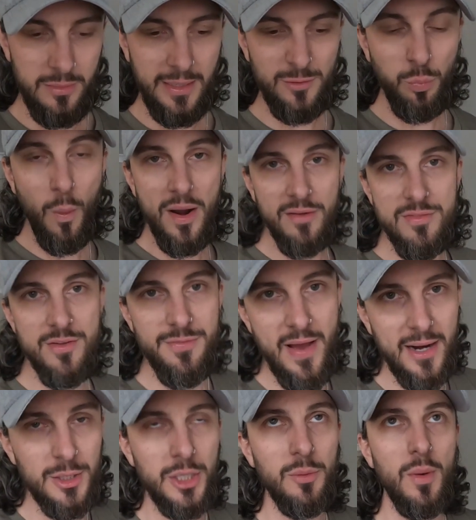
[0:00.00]
it's one of the
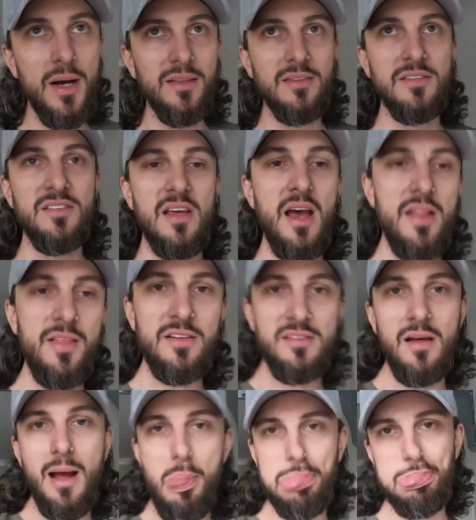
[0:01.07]
factory ones
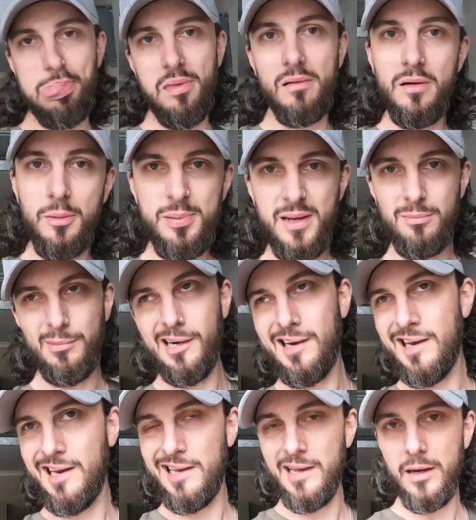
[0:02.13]
that's like a bit,
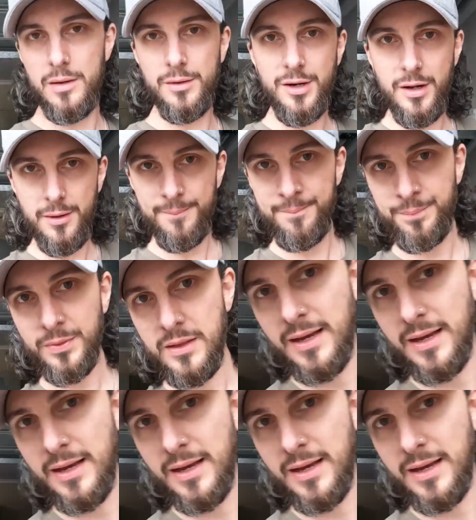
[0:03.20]
how you going, you know?